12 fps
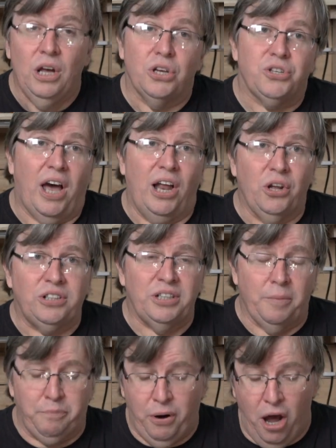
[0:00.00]
So I looked at
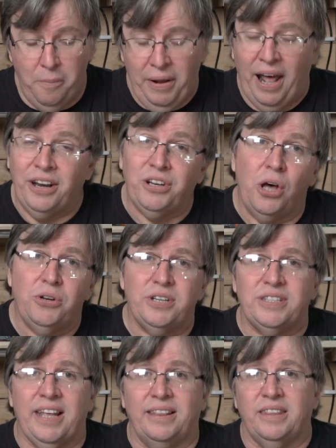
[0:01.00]
the probe and I
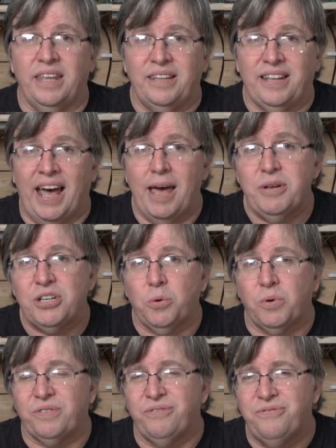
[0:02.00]
noticed that the diameter
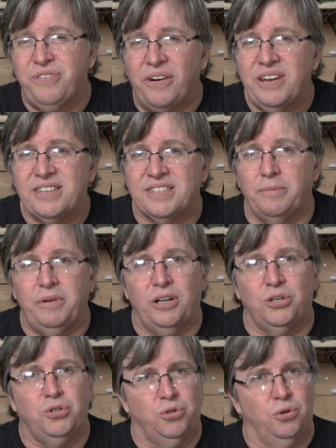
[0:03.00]
was very
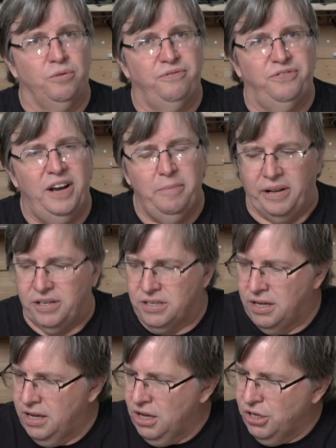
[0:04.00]
similar to filament.
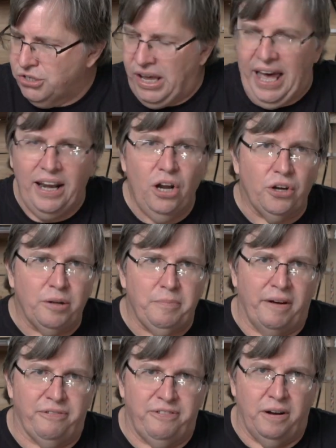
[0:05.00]
So I had a look at
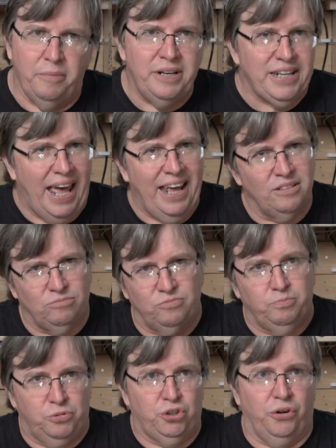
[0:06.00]
my filament and
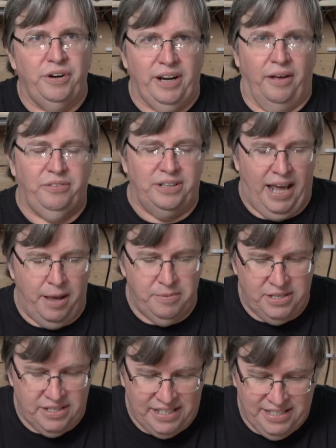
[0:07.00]
sure enough, the
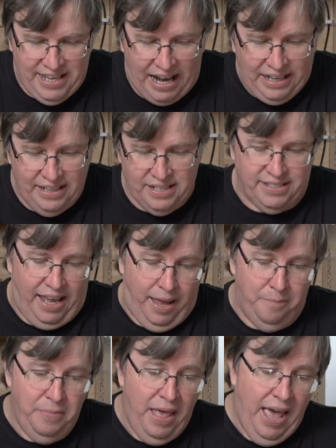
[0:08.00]
diameter is exactly the same.